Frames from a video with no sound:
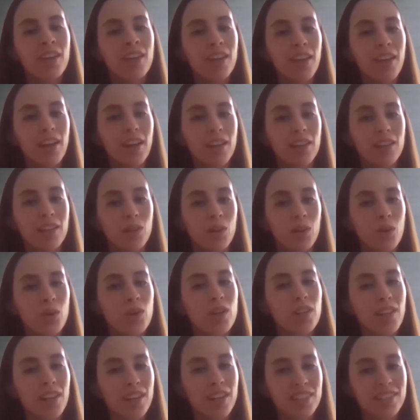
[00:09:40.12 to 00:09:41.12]
And
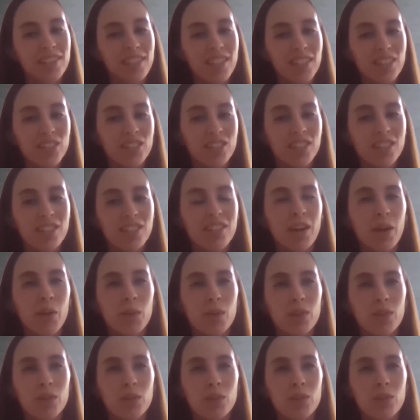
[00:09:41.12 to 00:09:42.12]
localization that
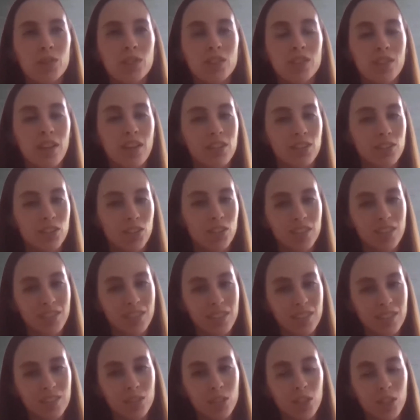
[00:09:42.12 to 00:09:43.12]
we do is not just
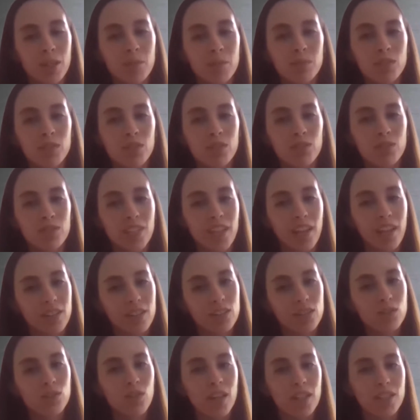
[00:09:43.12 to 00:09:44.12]
in terms of
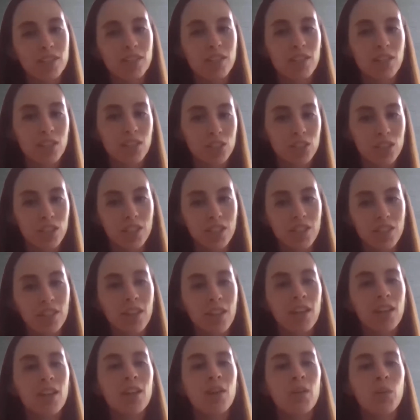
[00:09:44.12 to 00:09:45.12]
text translation.
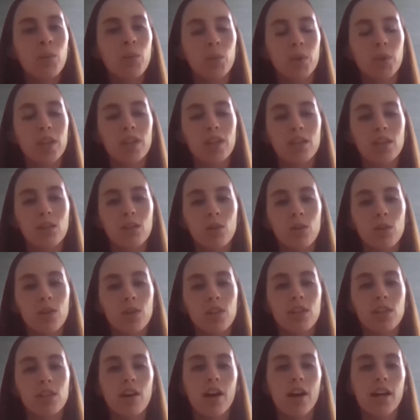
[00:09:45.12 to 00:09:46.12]
We
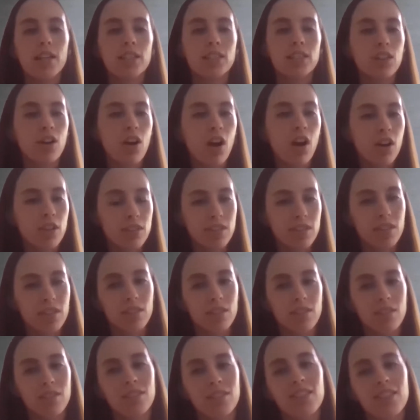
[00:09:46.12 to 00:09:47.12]
localize
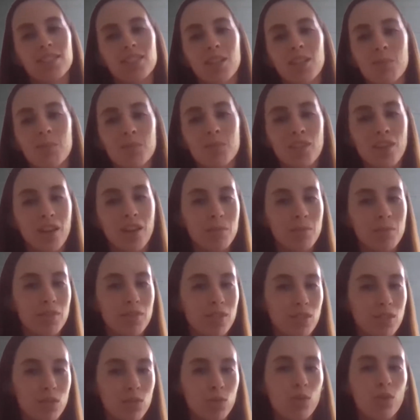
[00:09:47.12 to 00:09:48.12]
content, sometimes the
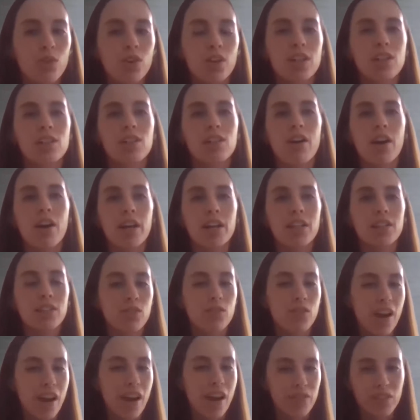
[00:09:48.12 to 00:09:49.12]
storyline,
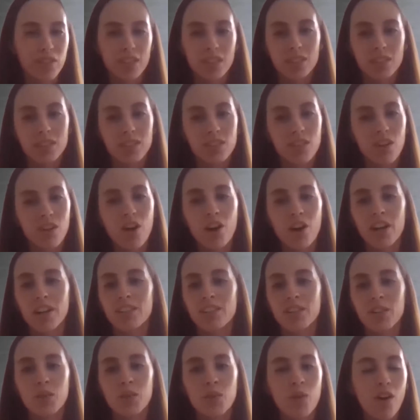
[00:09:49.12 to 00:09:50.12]
graphics, art,
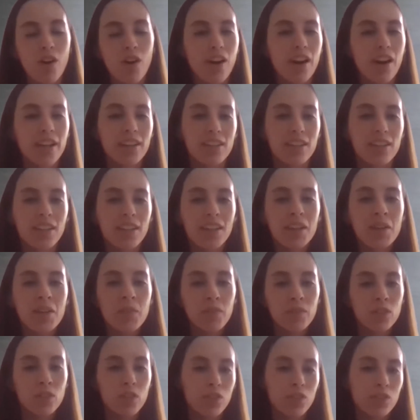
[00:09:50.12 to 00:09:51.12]
UI, and
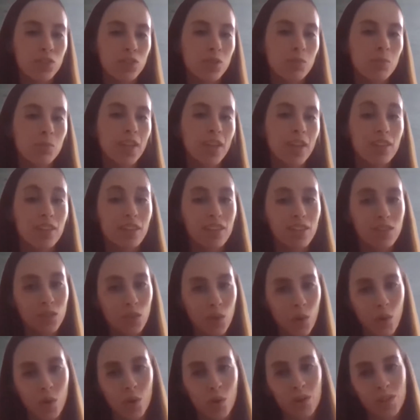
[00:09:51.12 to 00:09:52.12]
just to make this
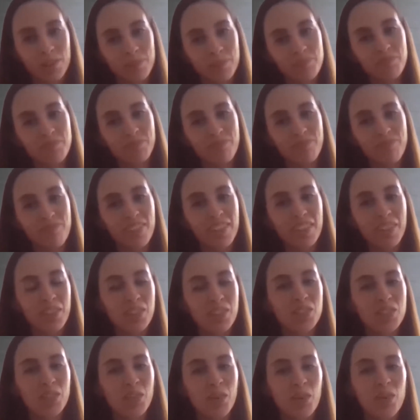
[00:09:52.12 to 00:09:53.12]

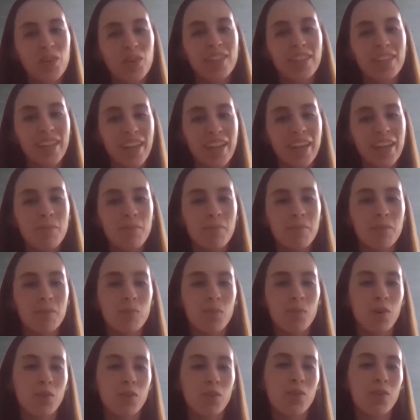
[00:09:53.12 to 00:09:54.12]
whole game
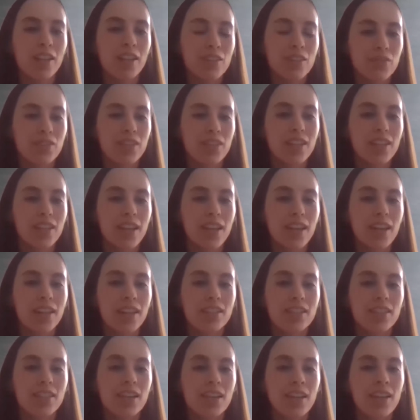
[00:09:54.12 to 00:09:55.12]
more relevant
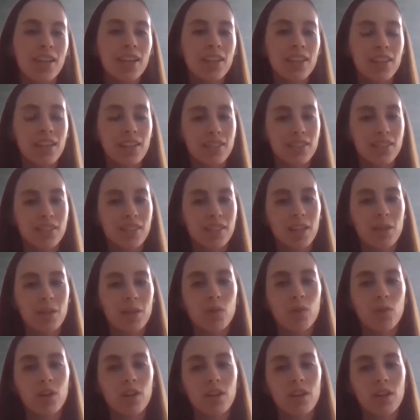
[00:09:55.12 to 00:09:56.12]
and, let's say,
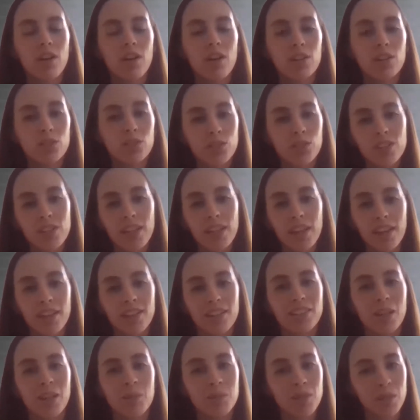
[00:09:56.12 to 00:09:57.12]
more culturally
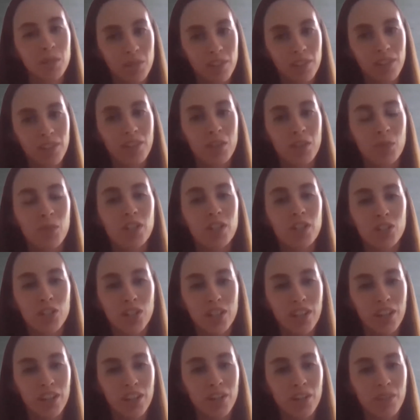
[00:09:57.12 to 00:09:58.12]
acceptable in the region
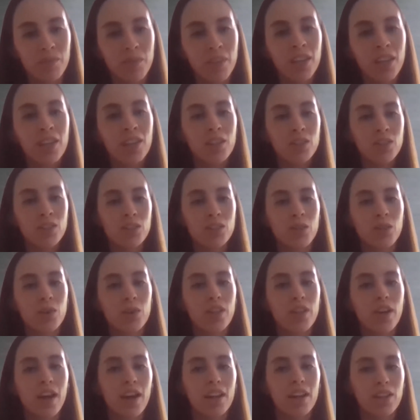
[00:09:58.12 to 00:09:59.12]
here, so
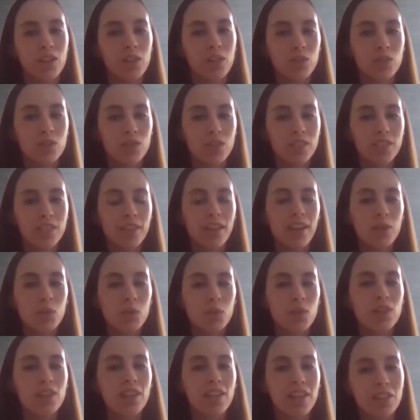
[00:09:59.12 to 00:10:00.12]
that users can
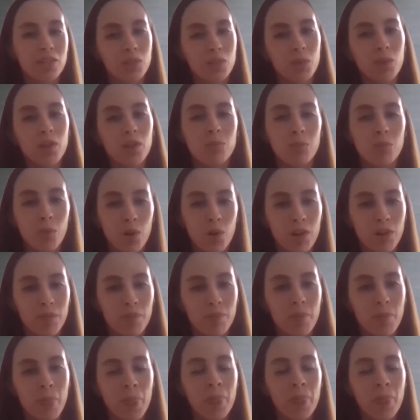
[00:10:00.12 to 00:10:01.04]
relate to it more.